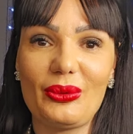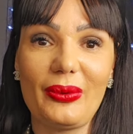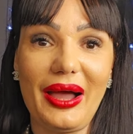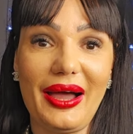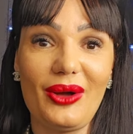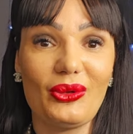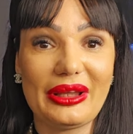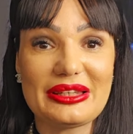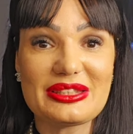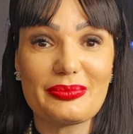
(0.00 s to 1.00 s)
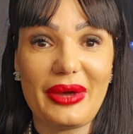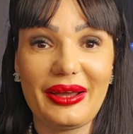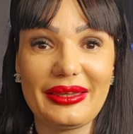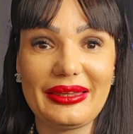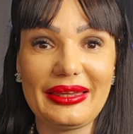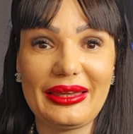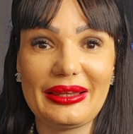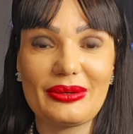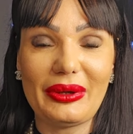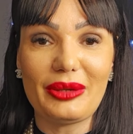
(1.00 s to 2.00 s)
Wow, look at this monkey,
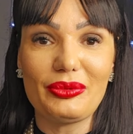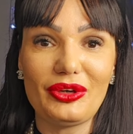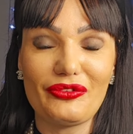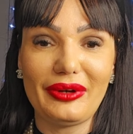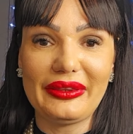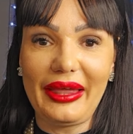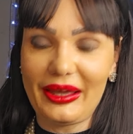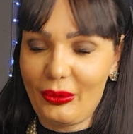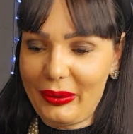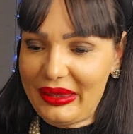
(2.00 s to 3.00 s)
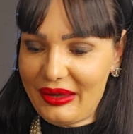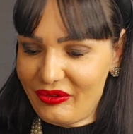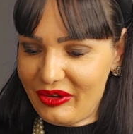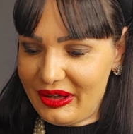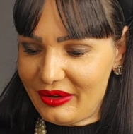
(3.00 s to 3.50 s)
what a beautiful deck we have here.